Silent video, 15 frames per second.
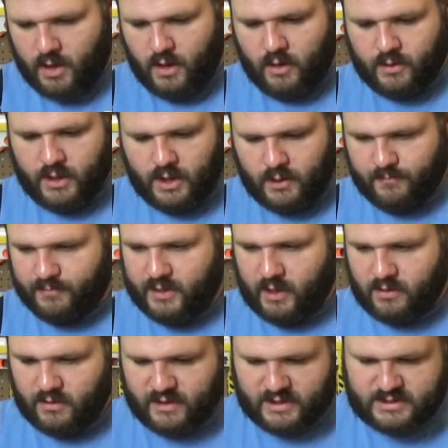Okay, now
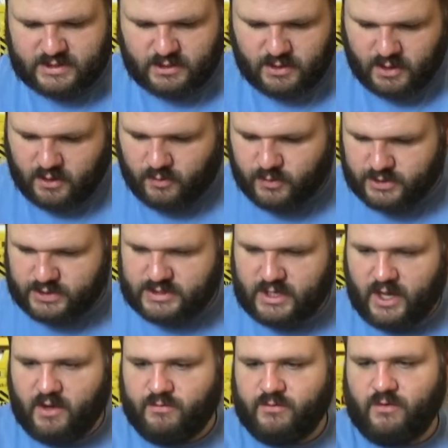that that's in there, we just
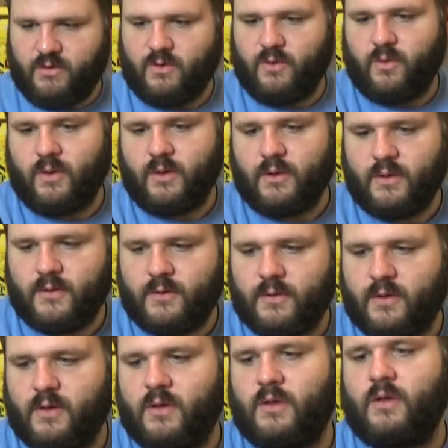have to
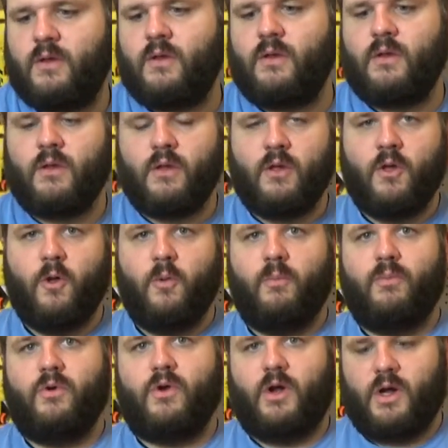
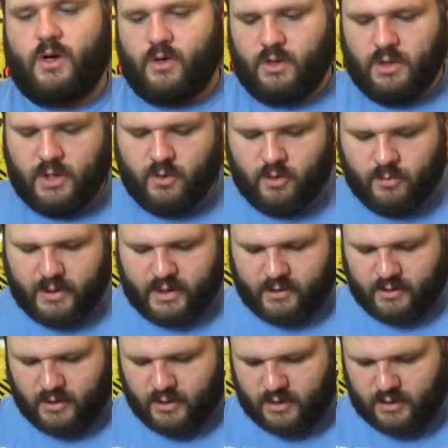put our lower back
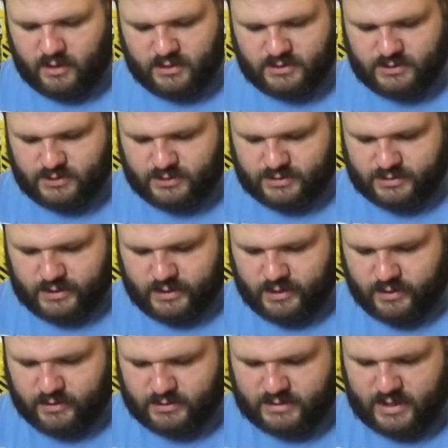on. It's just
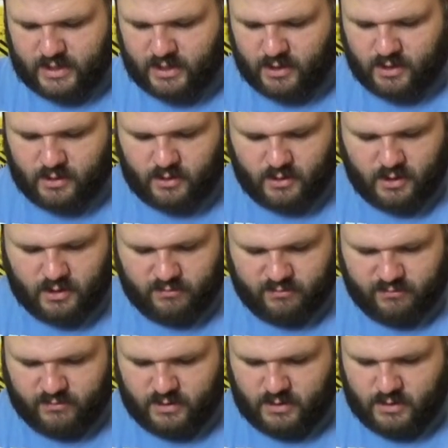like taking it
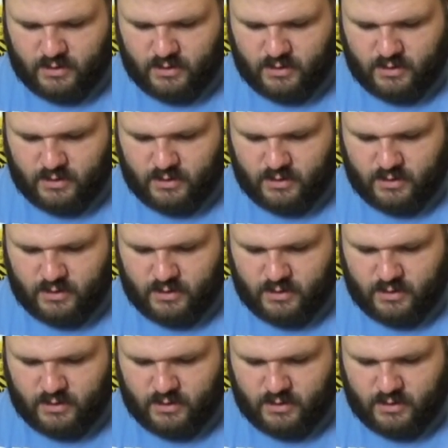off.